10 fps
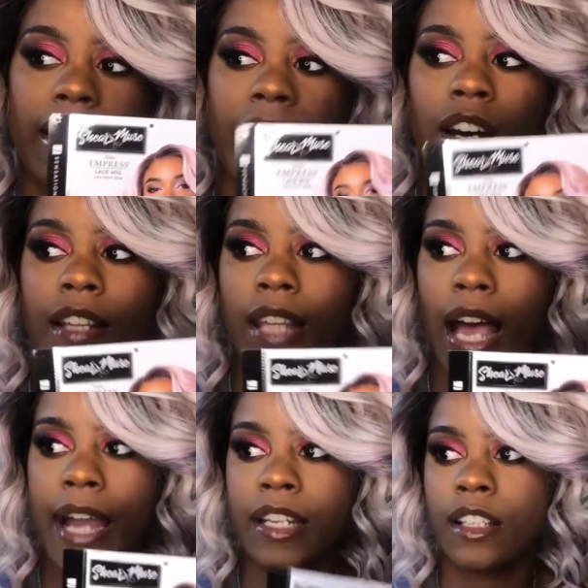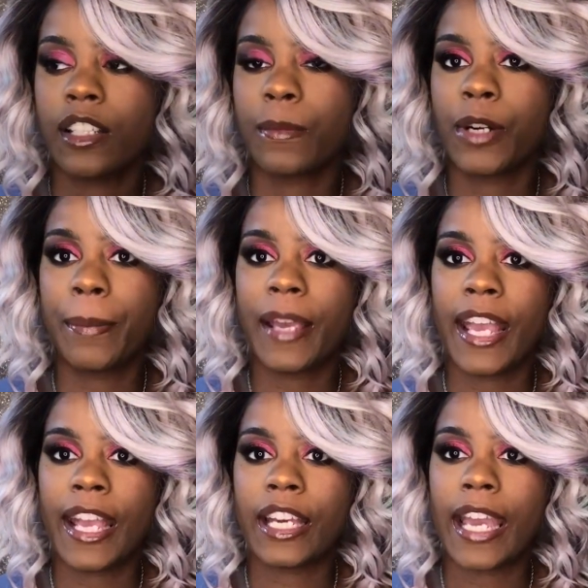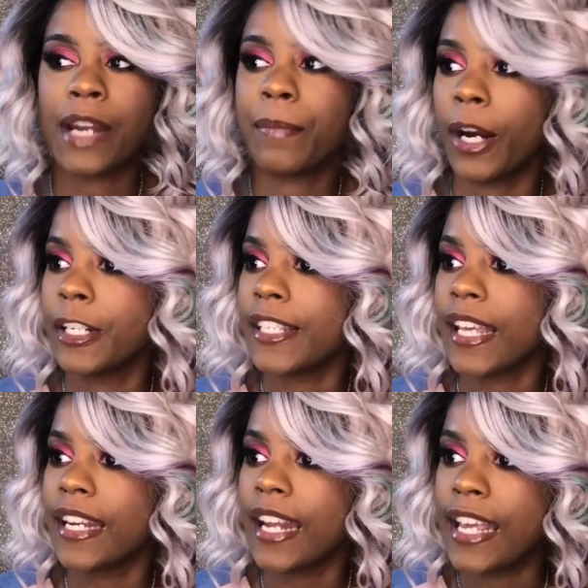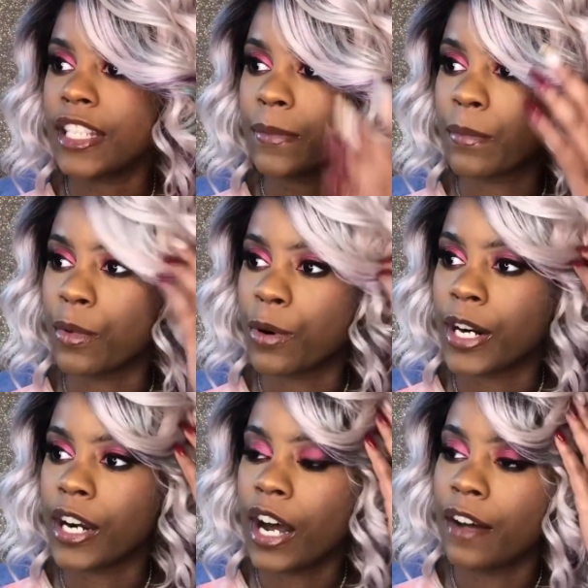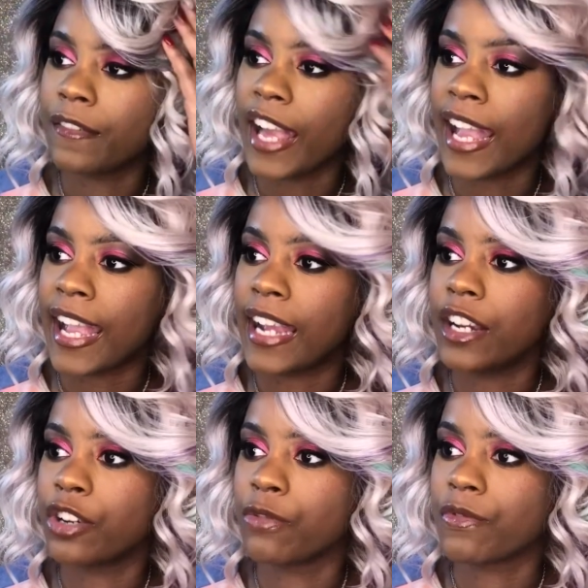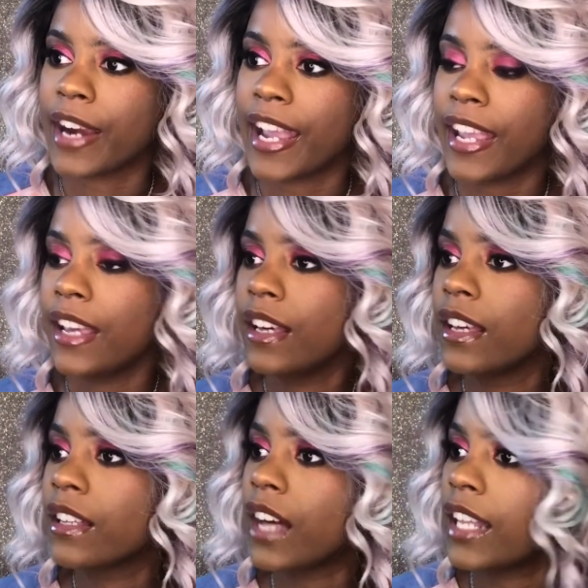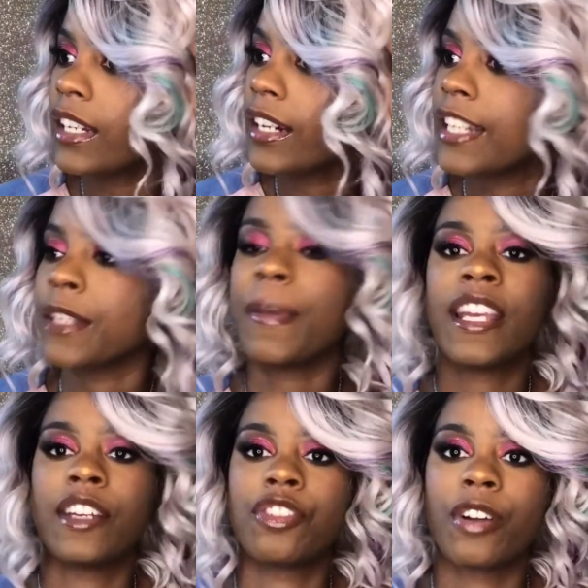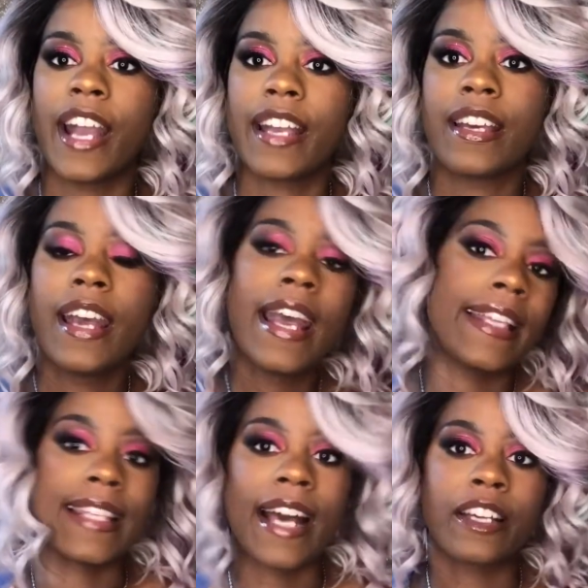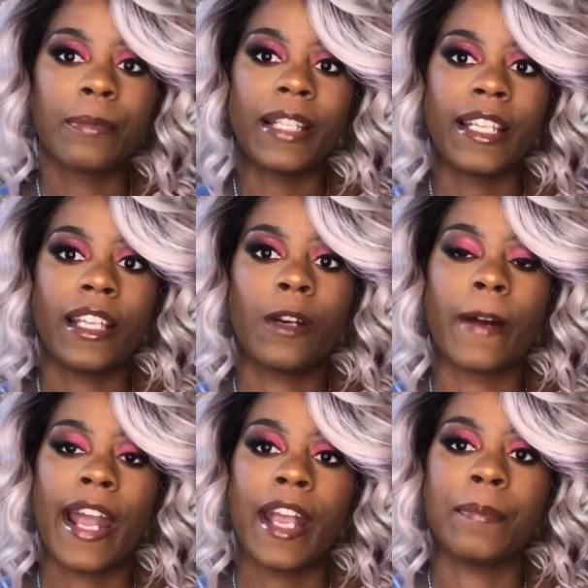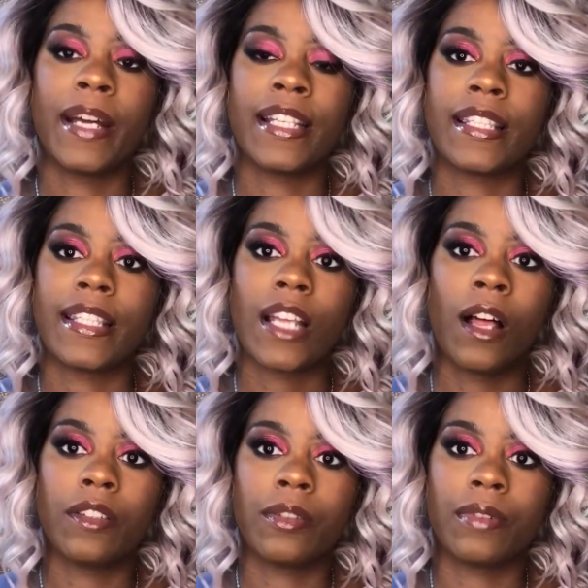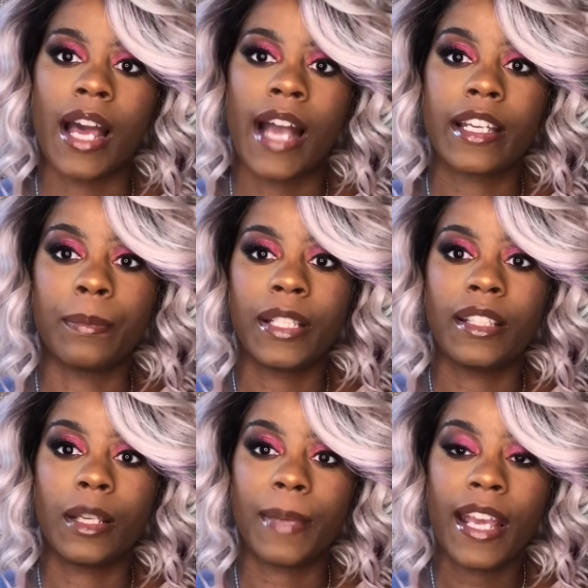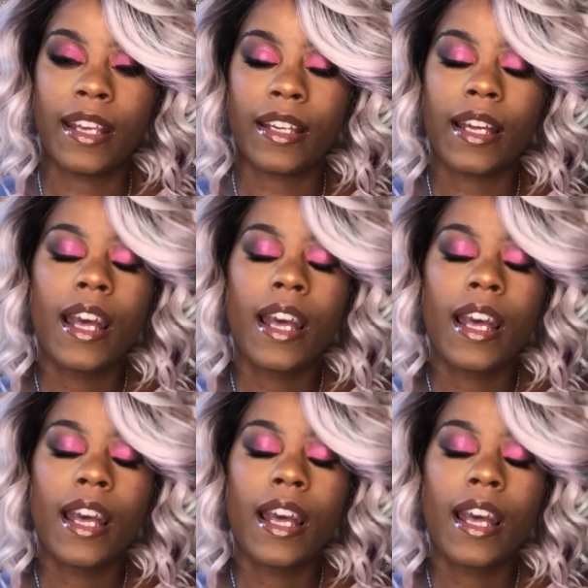Like online, it looks more pink. In person, it's more of a gray color. It's a pinkish gray. It's not completely gray, but it's also not completely pink.